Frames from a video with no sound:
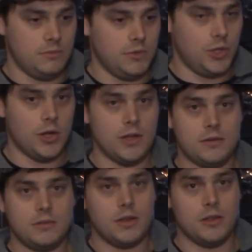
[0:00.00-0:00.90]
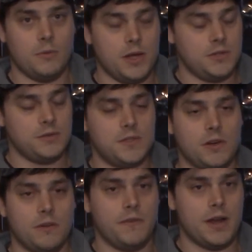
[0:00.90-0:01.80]
good, otherwise you'll
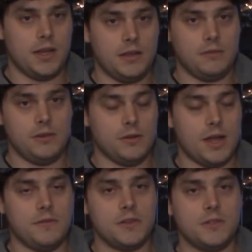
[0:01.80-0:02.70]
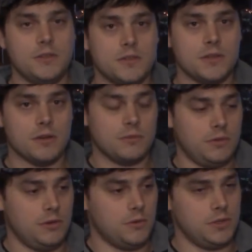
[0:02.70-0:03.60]
start finding you'll have issues. So
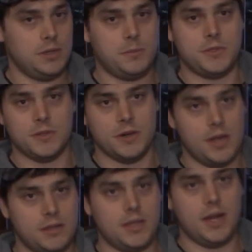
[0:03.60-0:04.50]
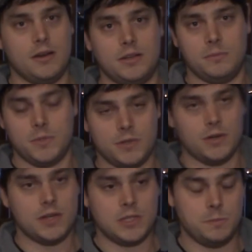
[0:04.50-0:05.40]
coolant temperature, intake air
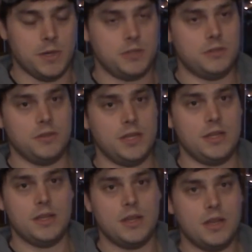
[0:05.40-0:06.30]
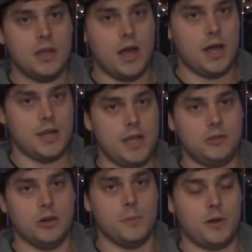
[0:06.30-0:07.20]
temperature, especially on a
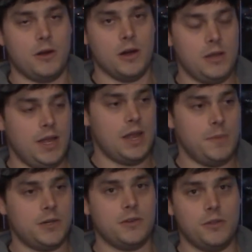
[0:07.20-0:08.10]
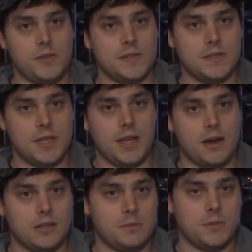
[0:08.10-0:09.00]
turbo car, you gotta make sure that the intake
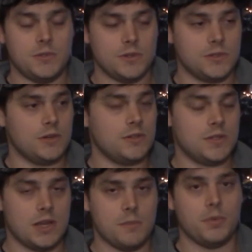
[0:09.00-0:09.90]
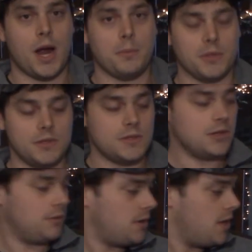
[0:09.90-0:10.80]
air temperatures are set up properly. So